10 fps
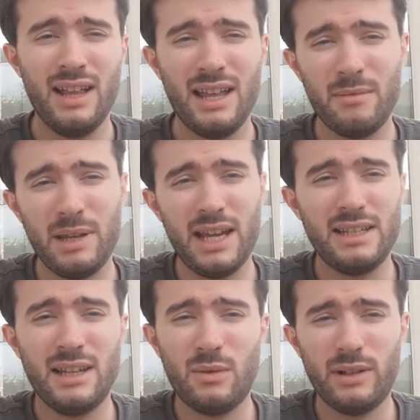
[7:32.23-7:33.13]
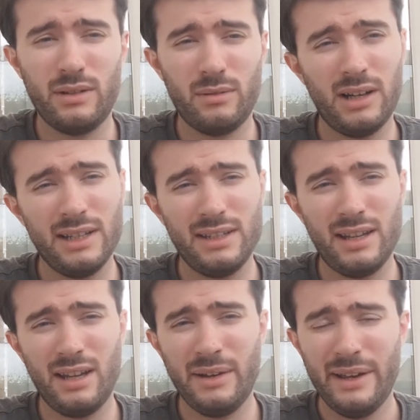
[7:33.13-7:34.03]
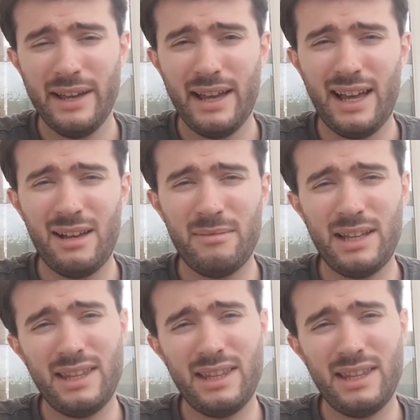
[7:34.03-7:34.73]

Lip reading: It'd be 18 quid otherwise. So I